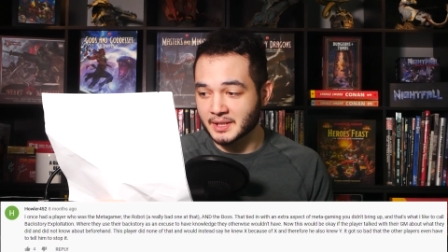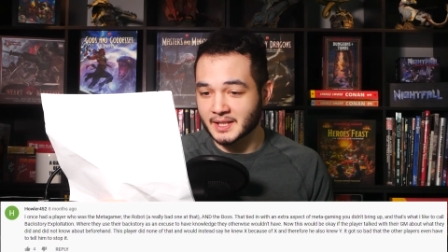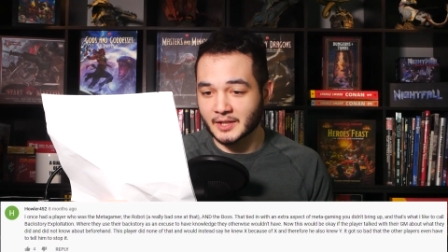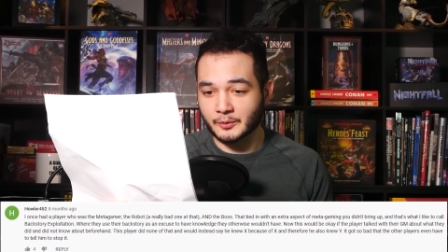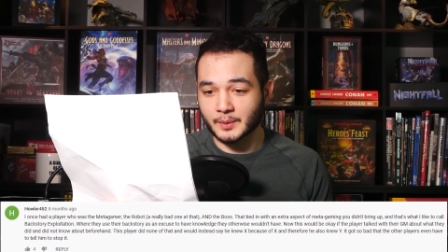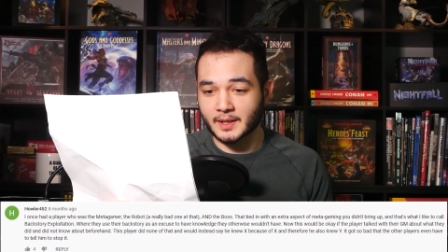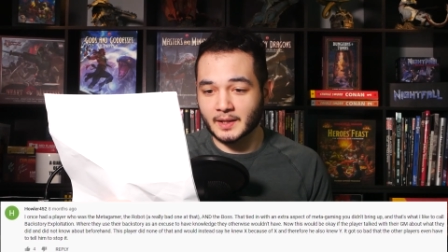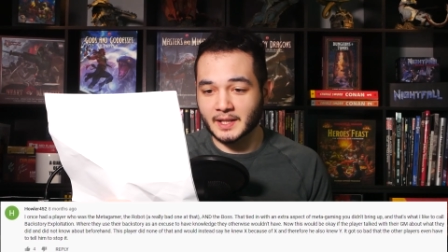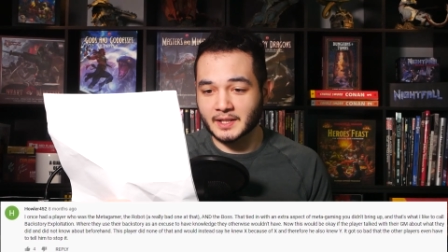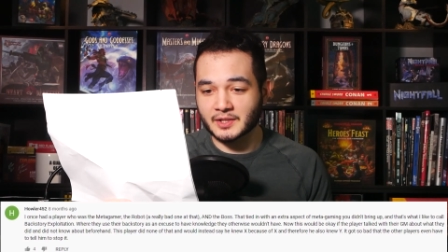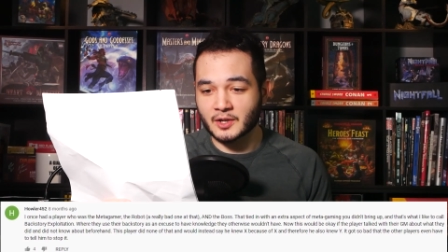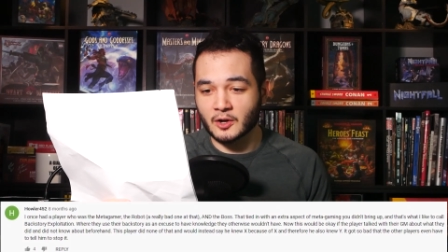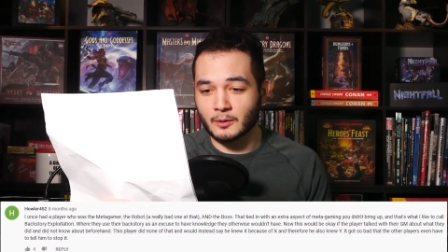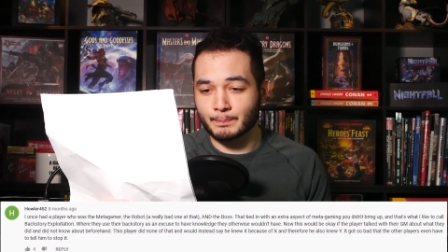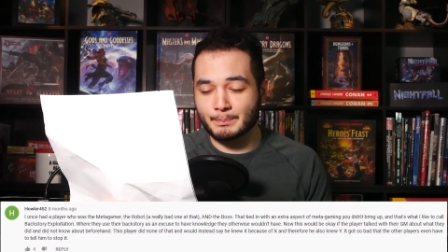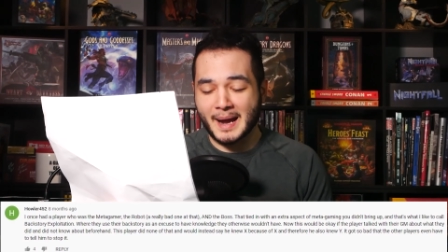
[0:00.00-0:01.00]
and that's what I like to
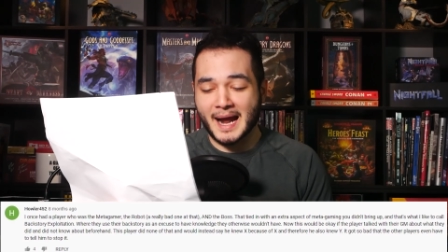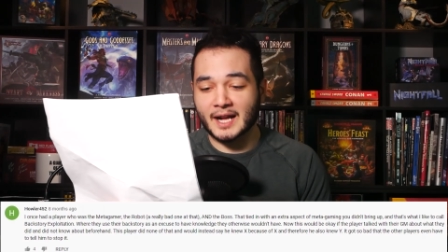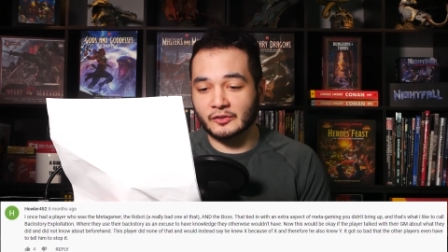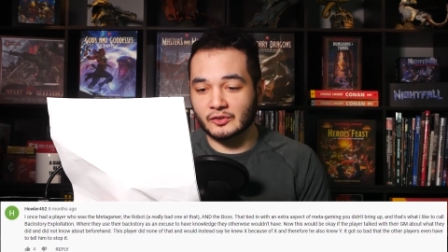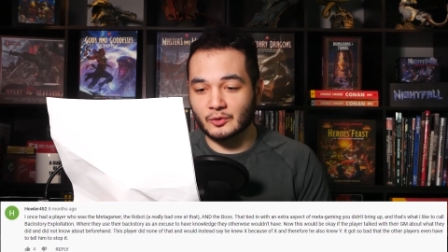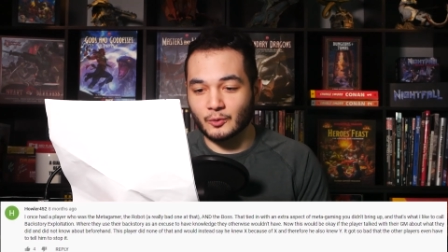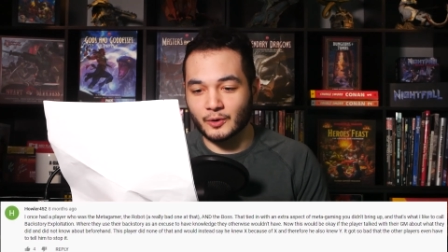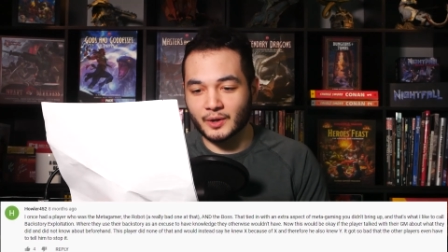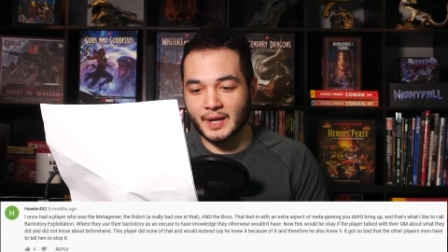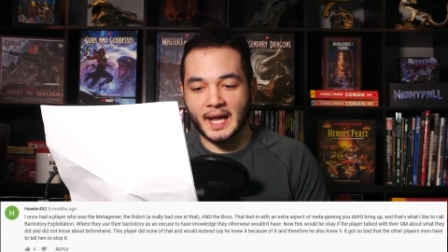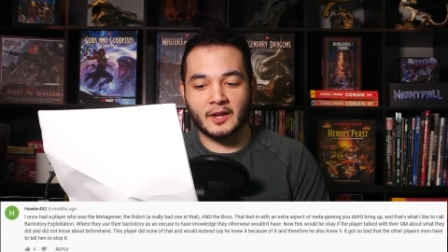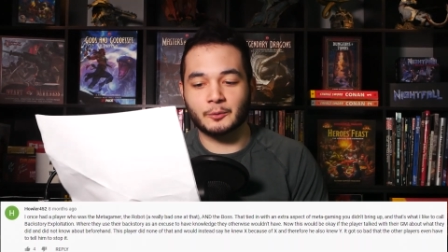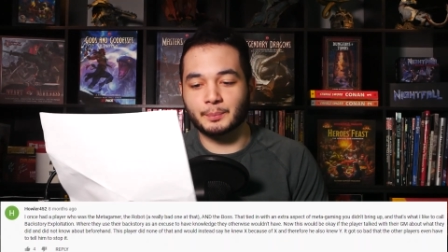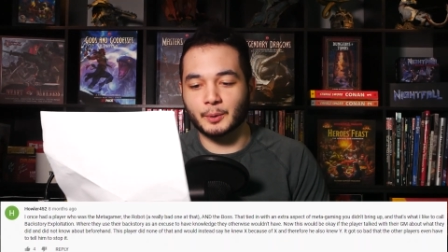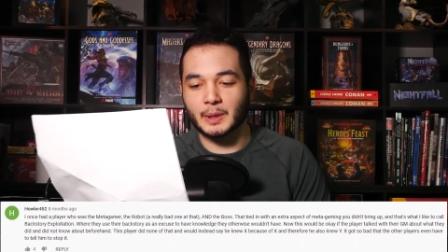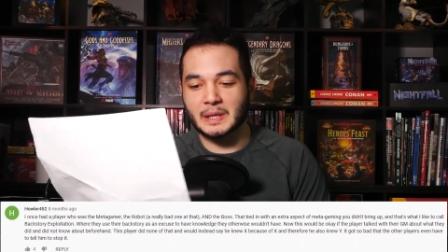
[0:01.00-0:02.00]
call backstory
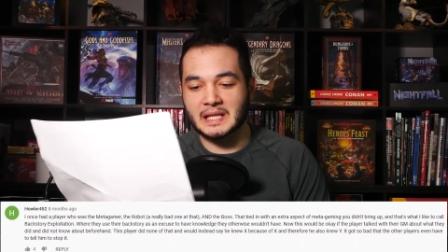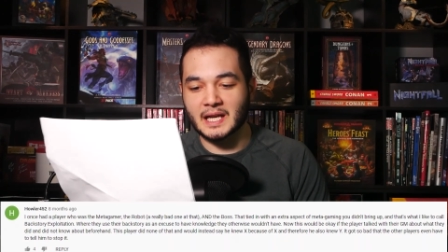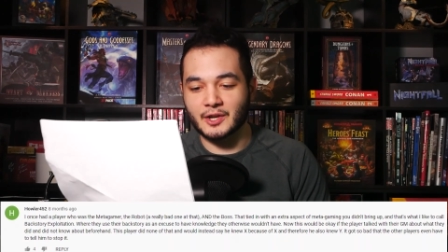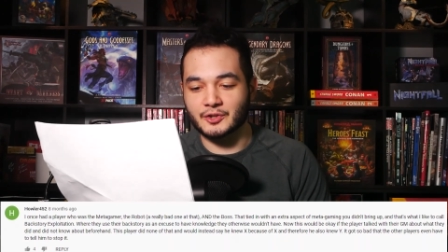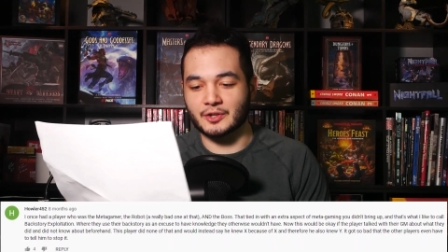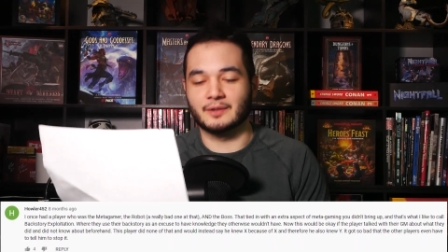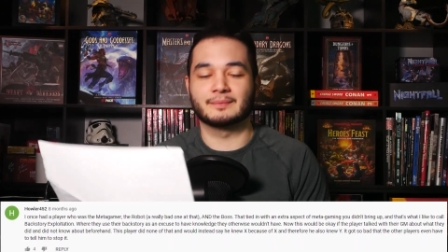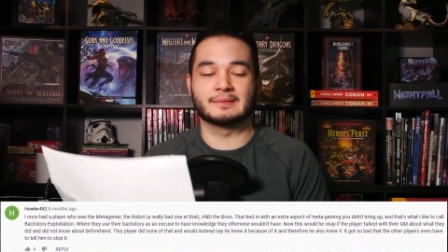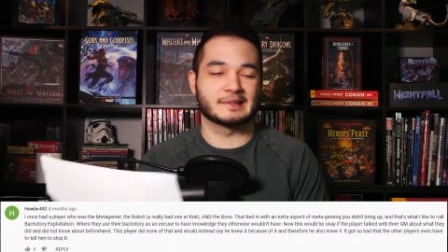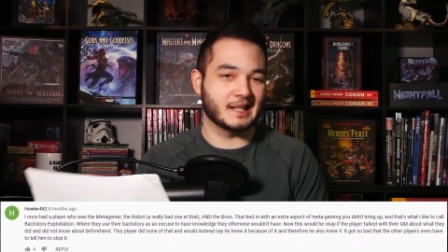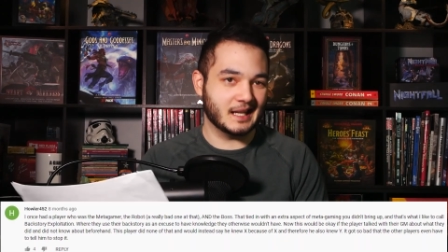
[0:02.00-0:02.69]
exploitation.